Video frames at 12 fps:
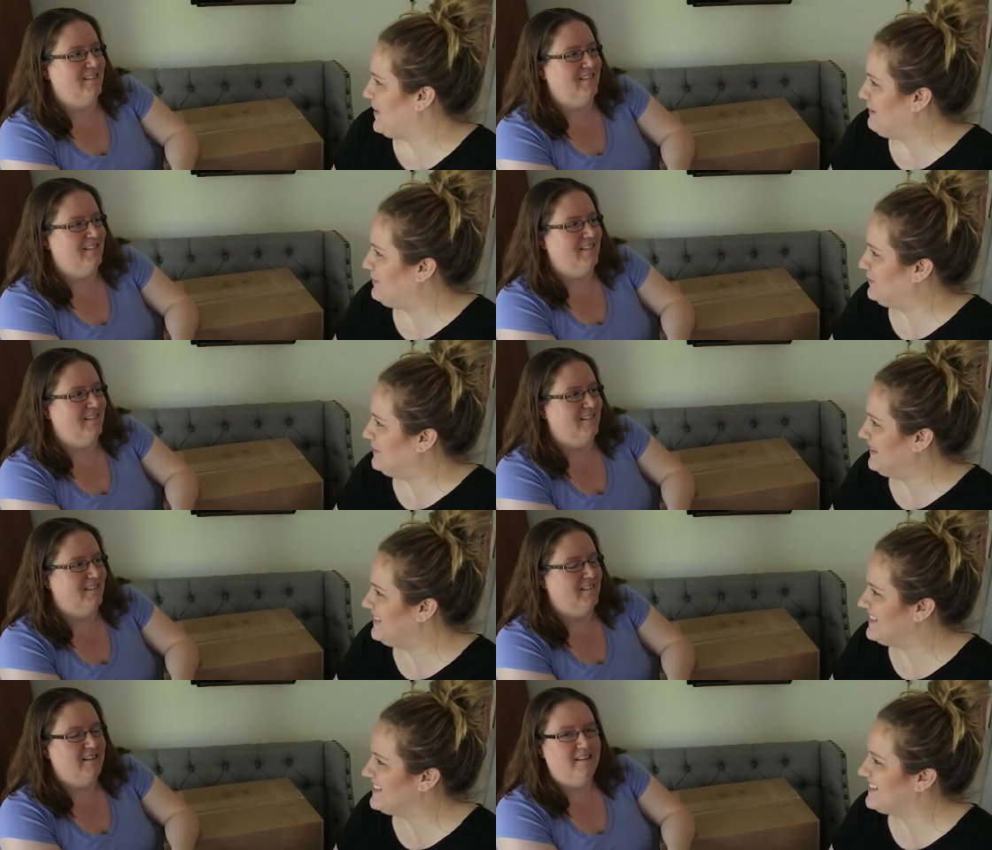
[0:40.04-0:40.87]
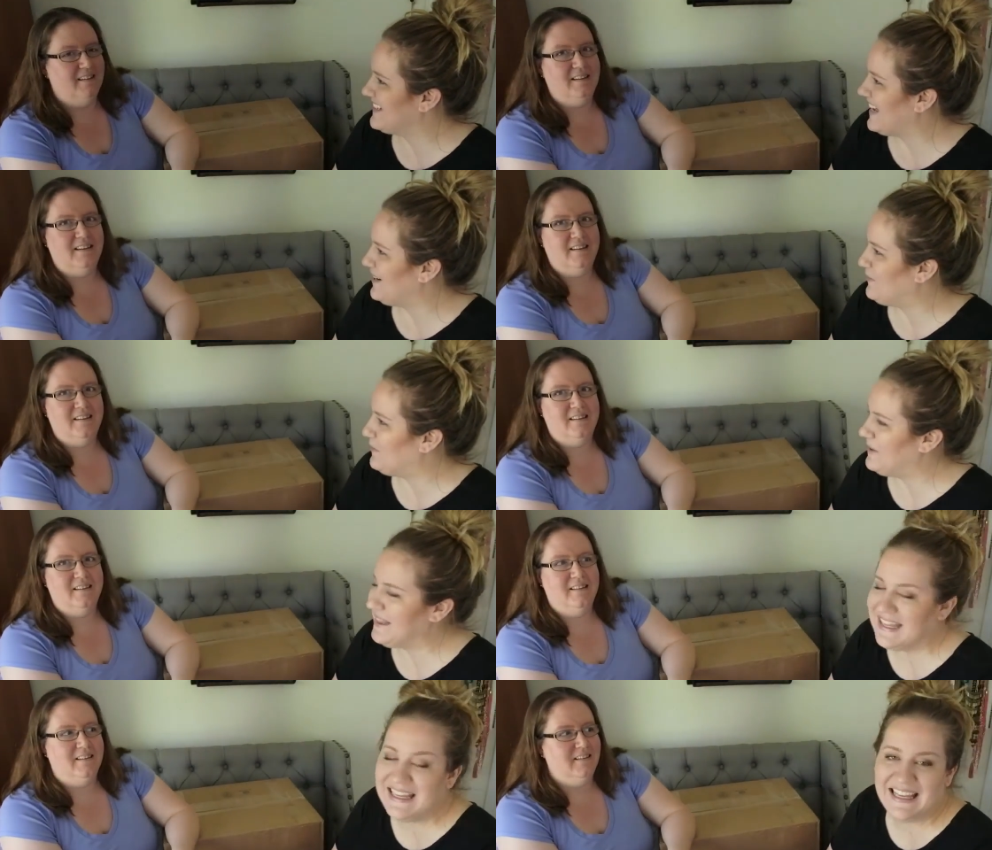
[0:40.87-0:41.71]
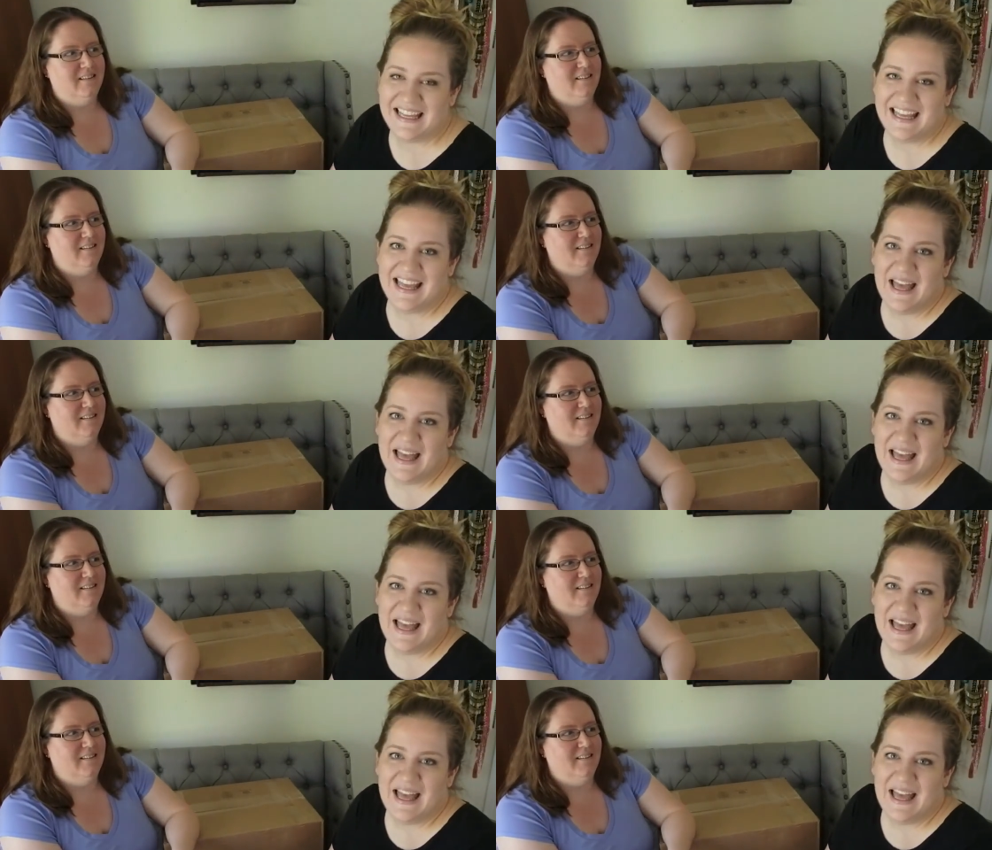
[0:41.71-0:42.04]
Speaker 1: probably, just kind of what we think.